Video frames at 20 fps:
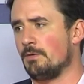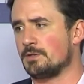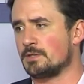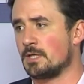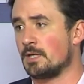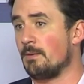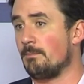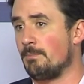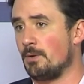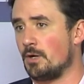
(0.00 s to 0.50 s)
that's
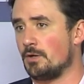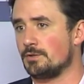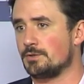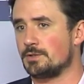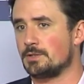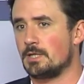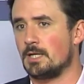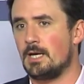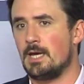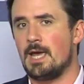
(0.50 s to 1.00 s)
going to
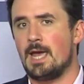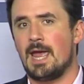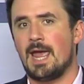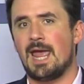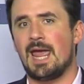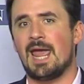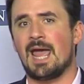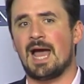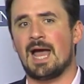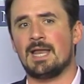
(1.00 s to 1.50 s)
burst
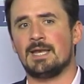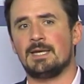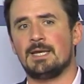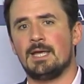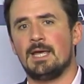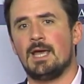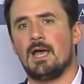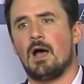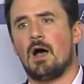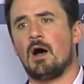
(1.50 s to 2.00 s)
and
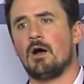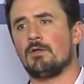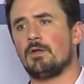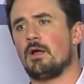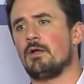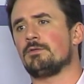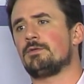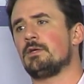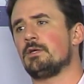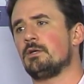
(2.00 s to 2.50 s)
I'll,
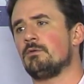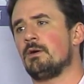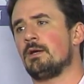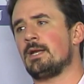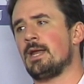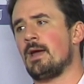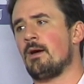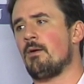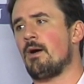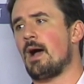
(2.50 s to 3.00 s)
I'll tell you right
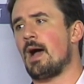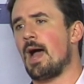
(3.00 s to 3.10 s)
now,